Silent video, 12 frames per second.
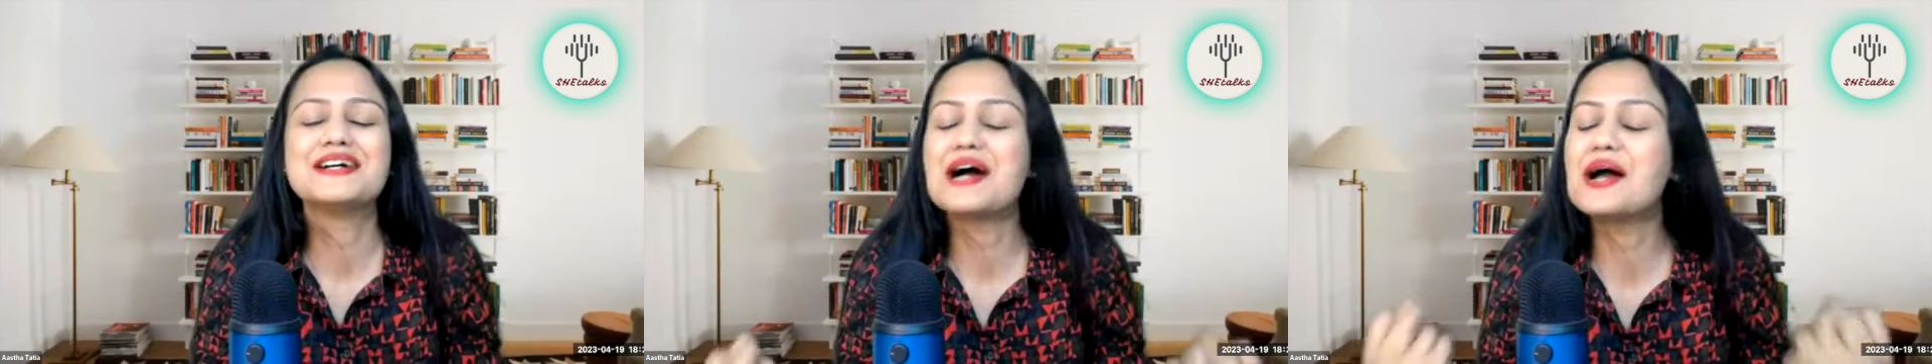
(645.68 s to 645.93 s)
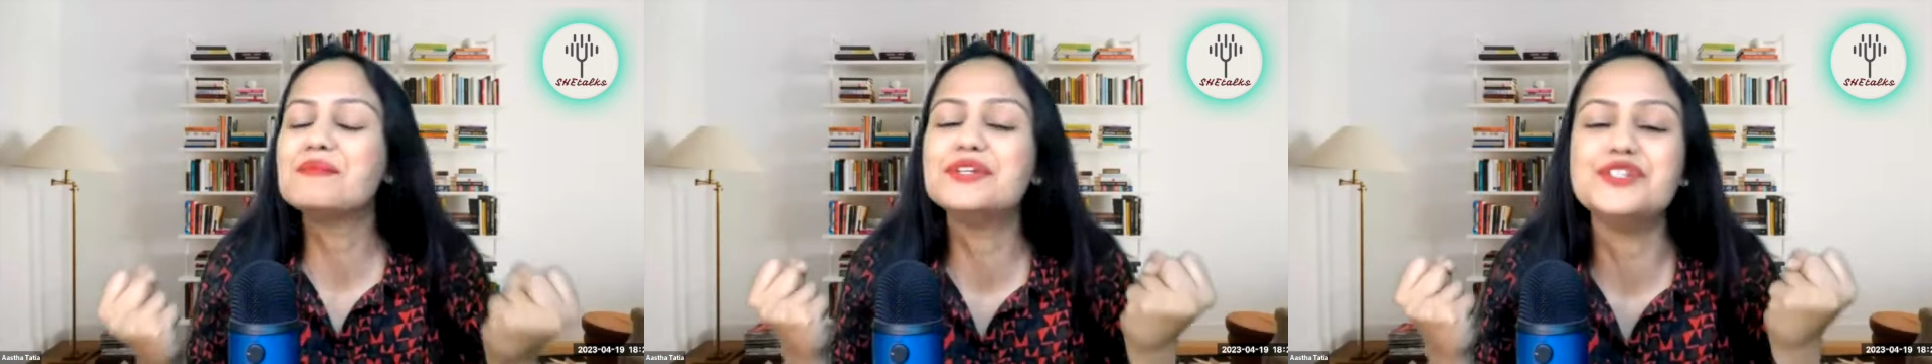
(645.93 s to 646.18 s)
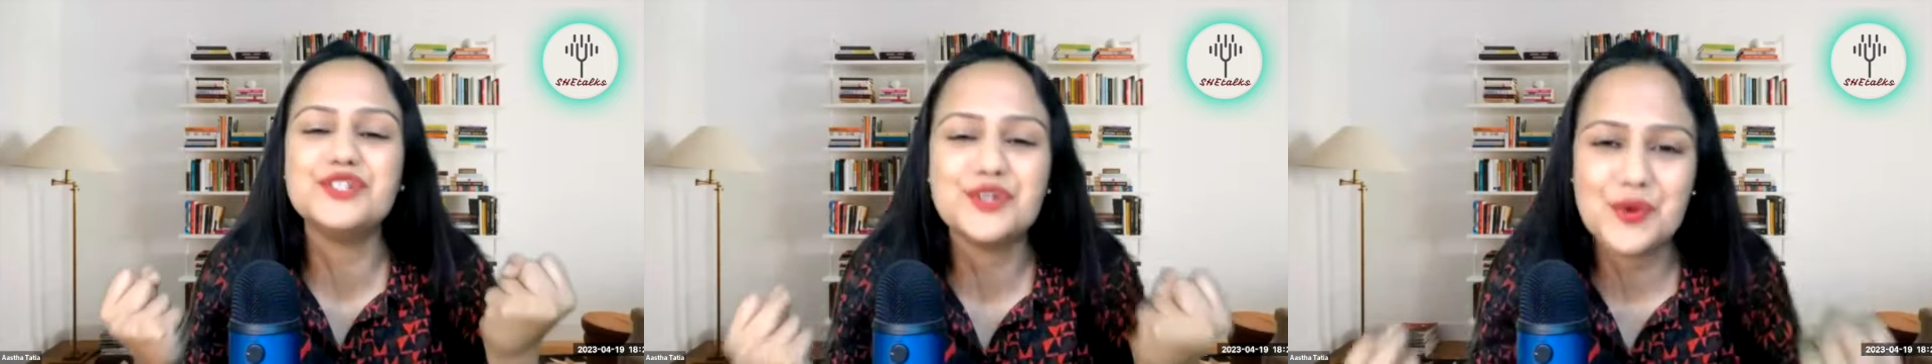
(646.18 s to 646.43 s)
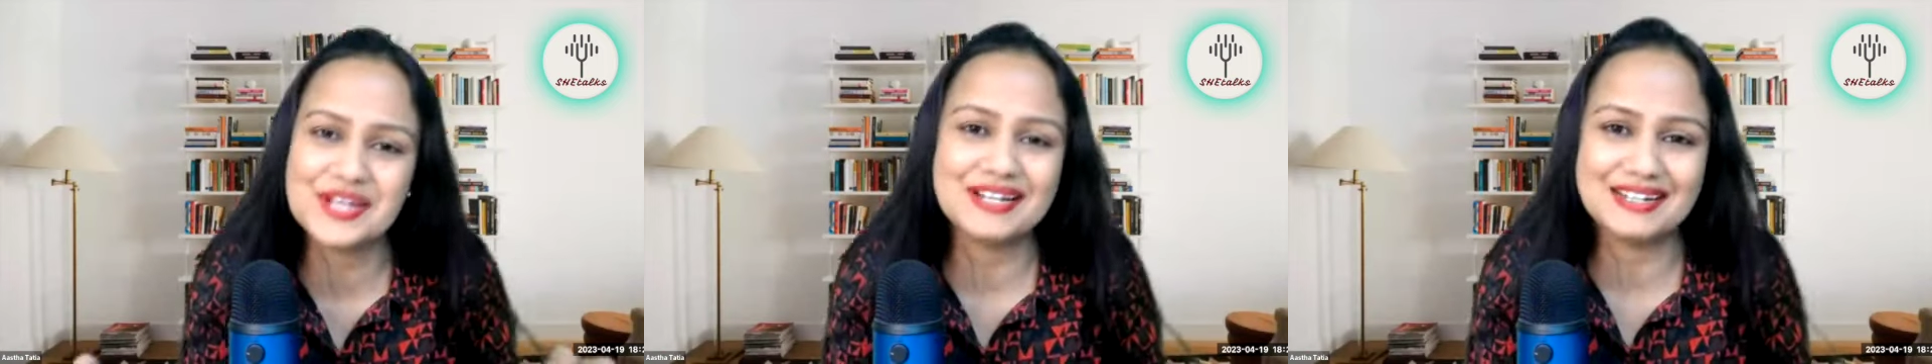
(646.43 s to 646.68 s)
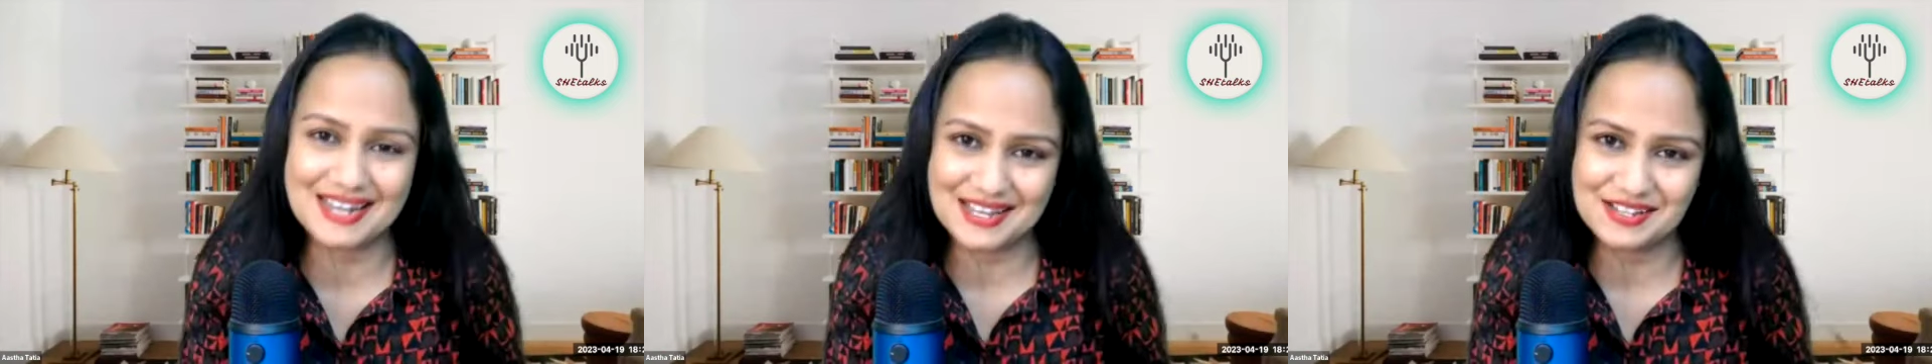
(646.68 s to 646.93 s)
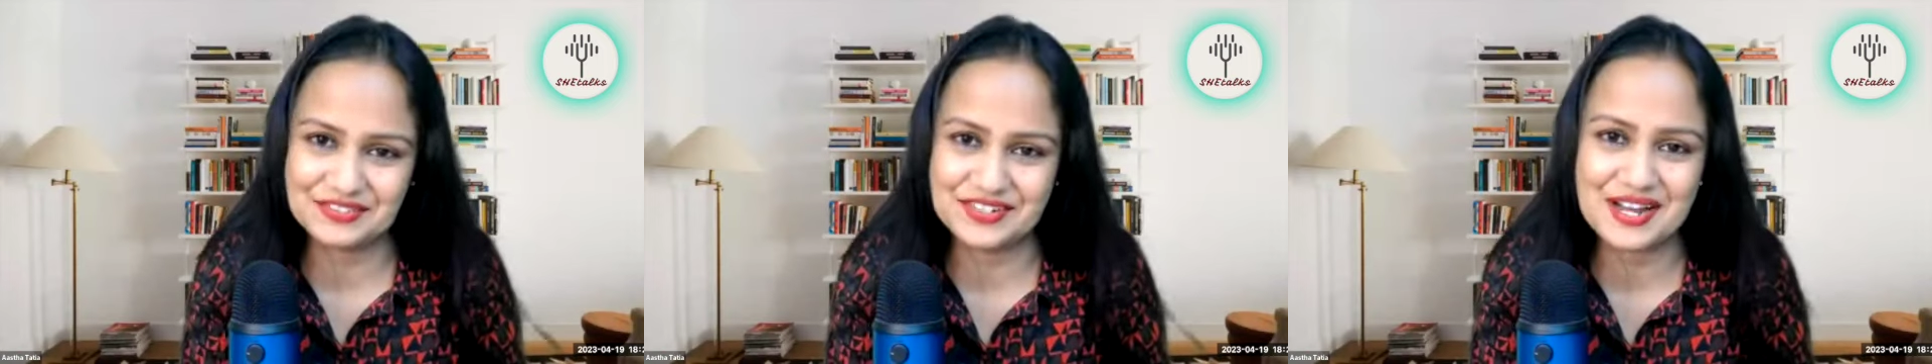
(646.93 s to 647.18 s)
I'm enjoying
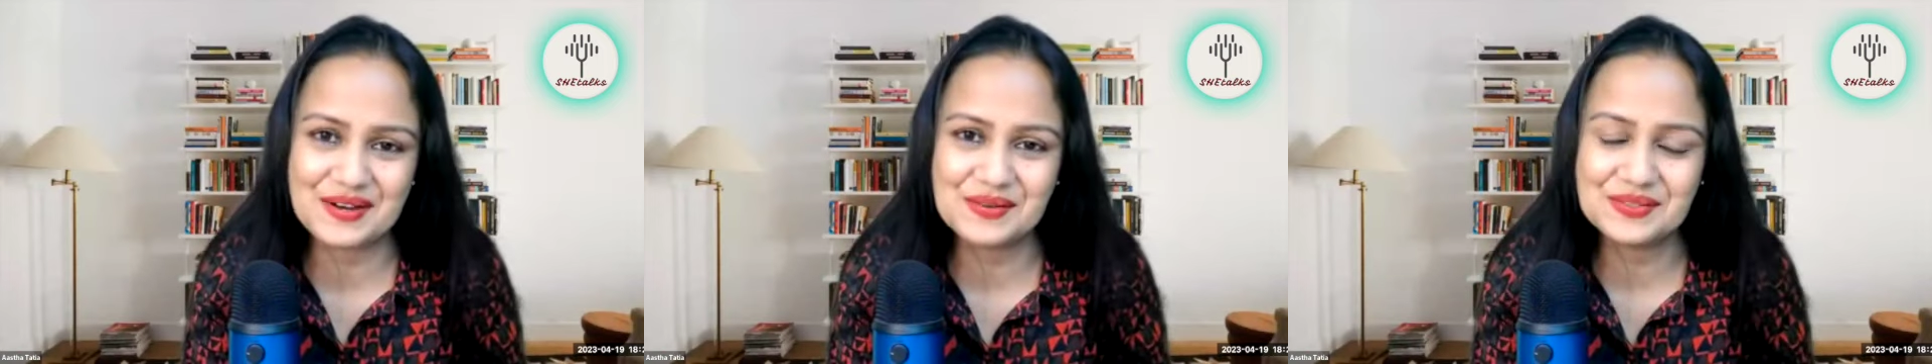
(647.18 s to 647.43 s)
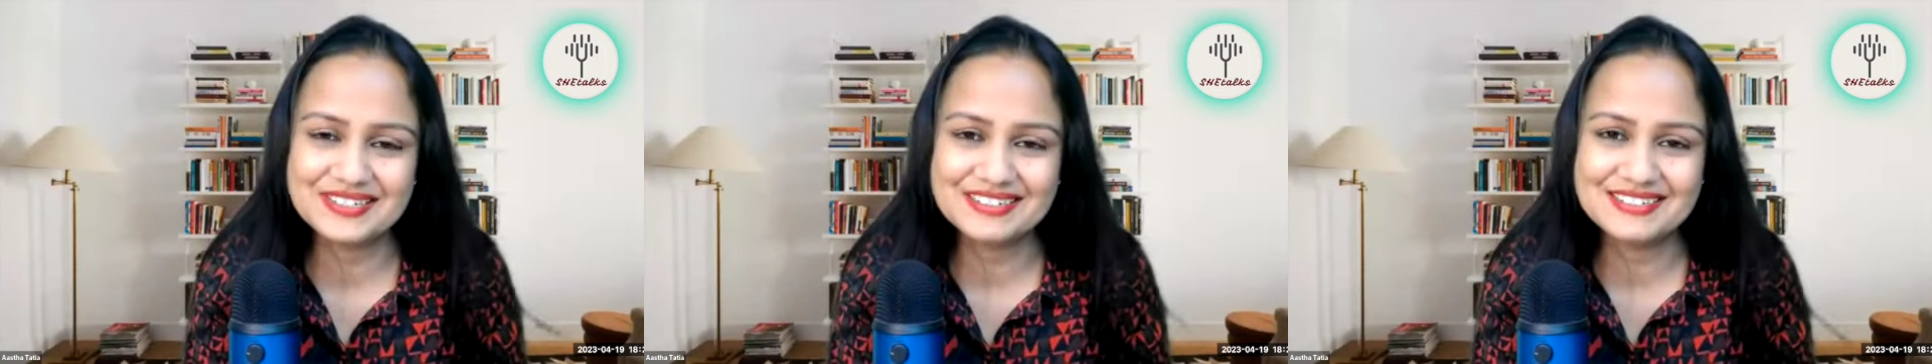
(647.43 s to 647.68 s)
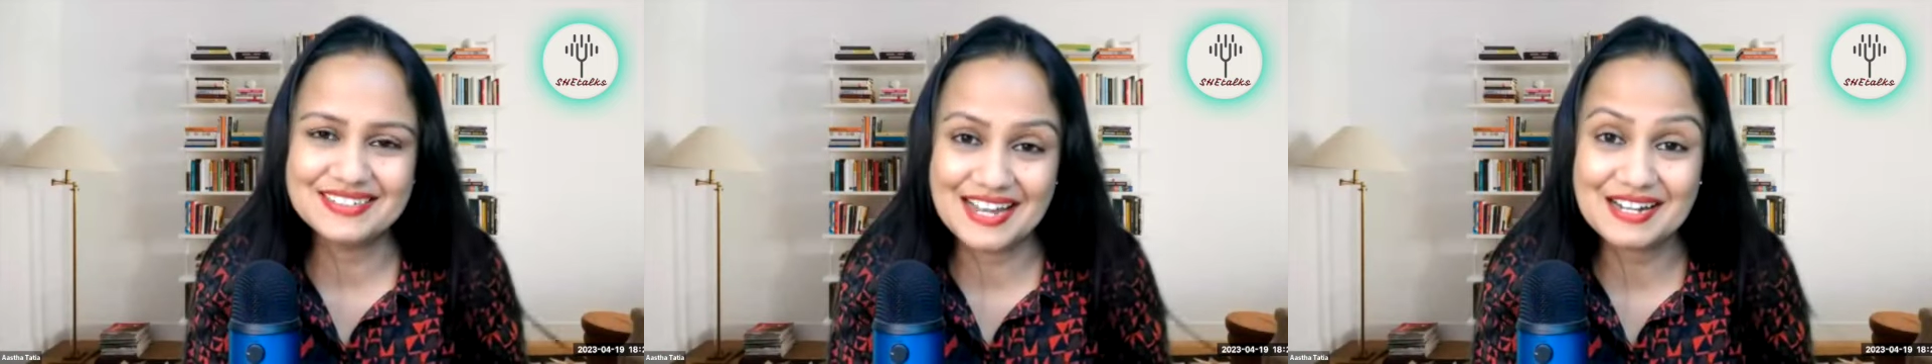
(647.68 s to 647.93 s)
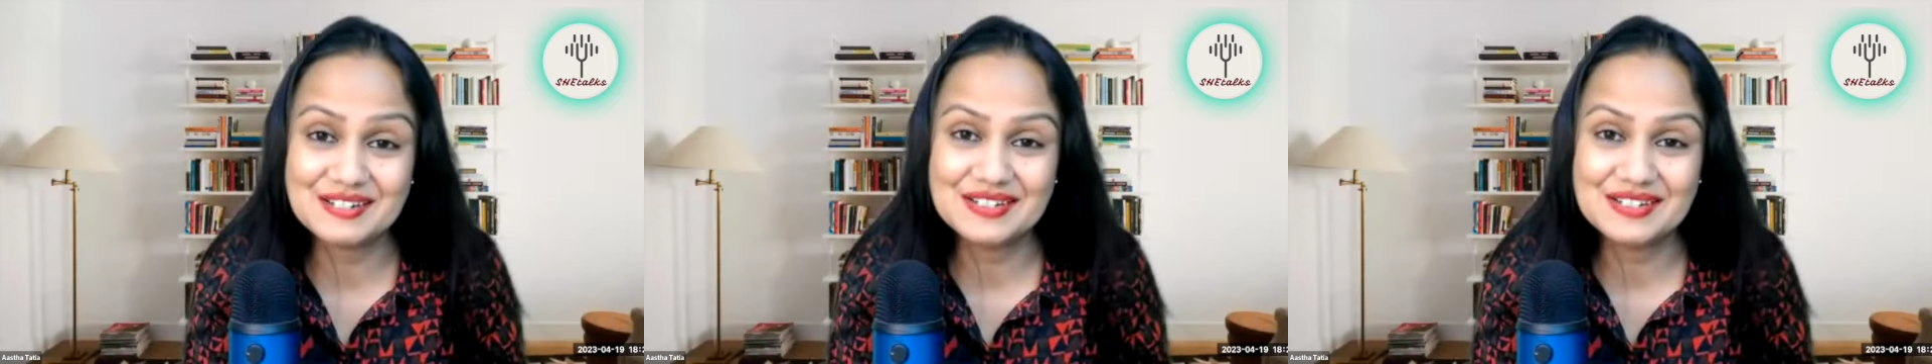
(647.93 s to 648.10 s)
life now. Yeah.